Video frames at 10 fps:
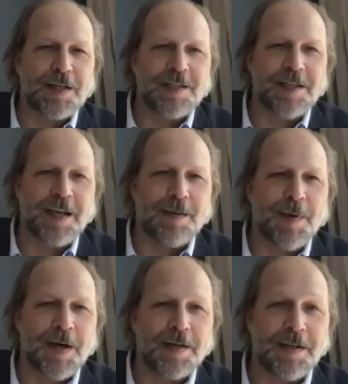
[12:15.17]
gin,
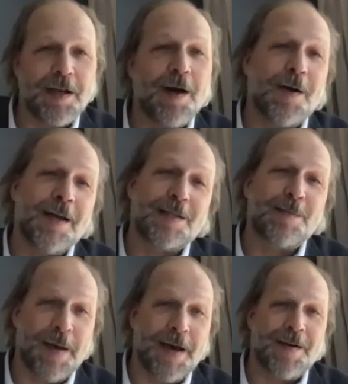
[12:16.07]
but you know, it's
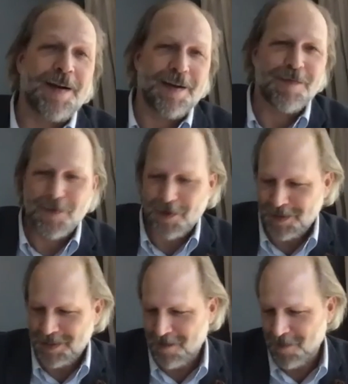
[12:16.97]
better at
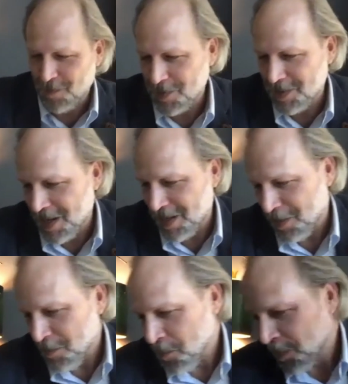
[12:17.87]
47%.
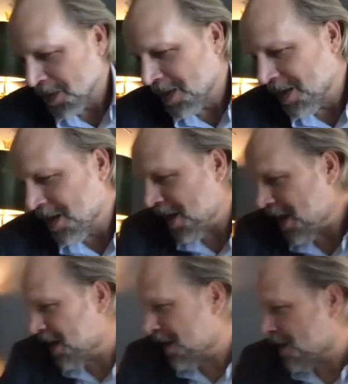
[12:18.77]

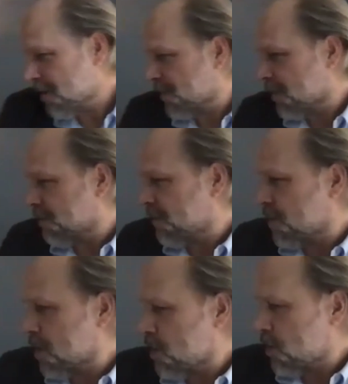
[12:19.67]
And for the
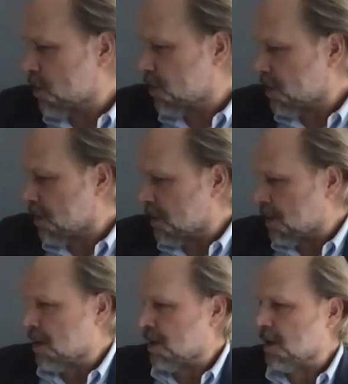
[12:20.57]
vermouth,
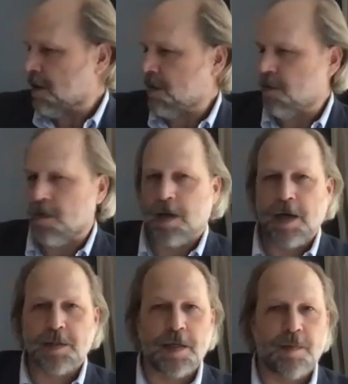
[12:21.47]
we
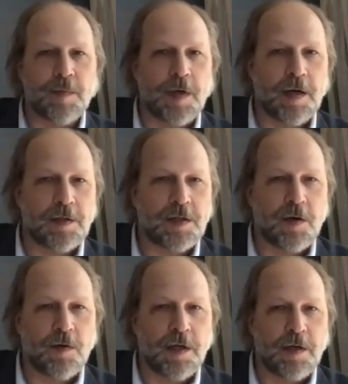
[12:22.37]
got some
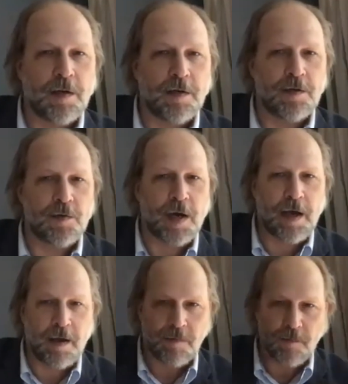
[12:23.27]
Dolan
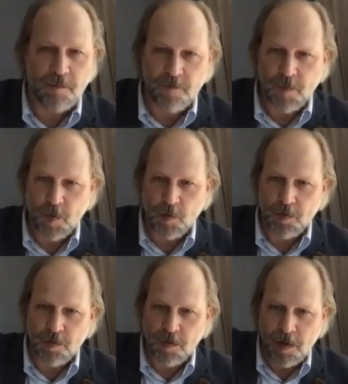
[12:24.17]
dry
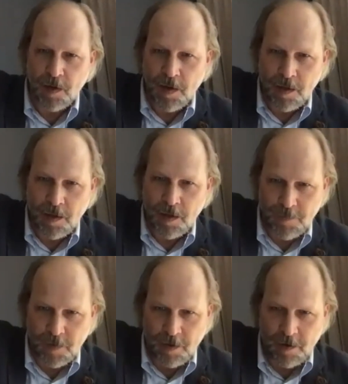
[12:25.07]
vermouth.
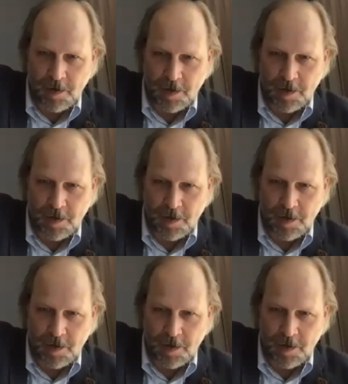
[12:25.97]
That's